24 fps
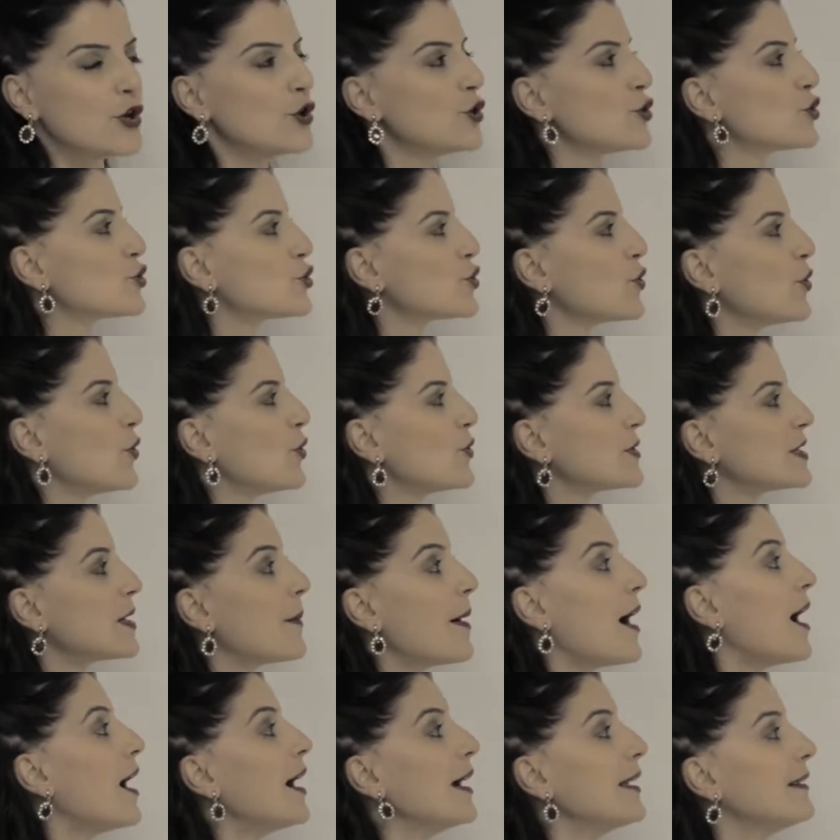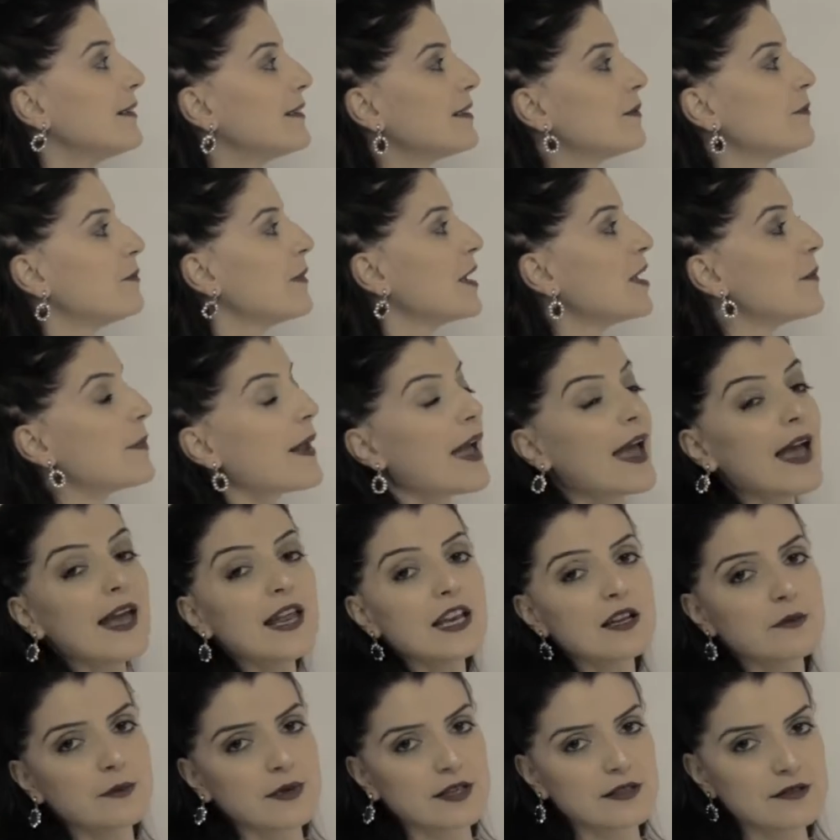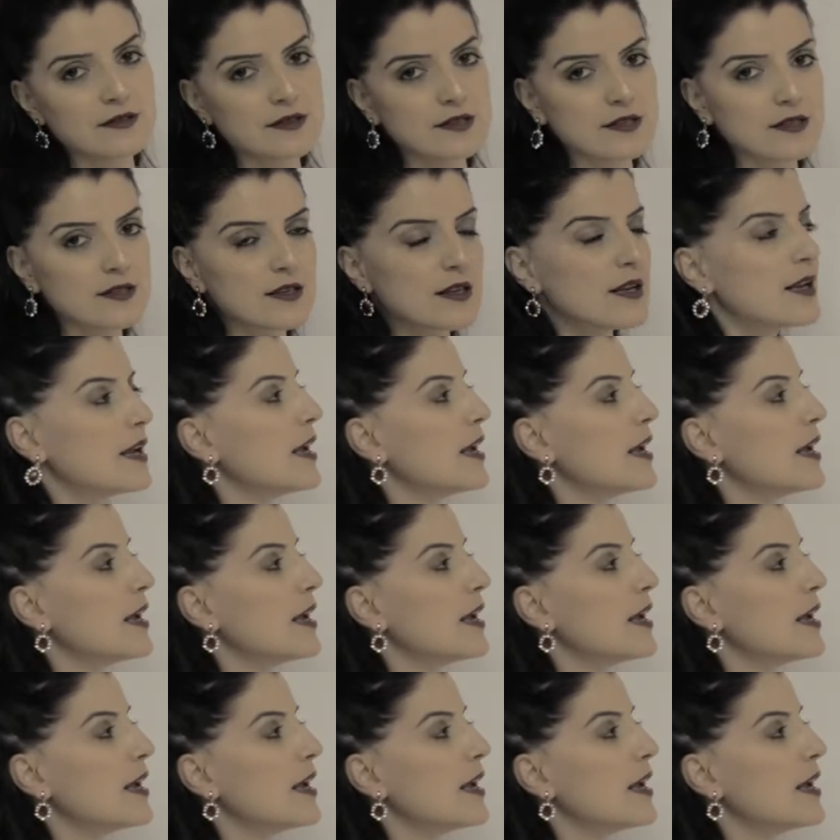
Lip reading: So some item may be animals.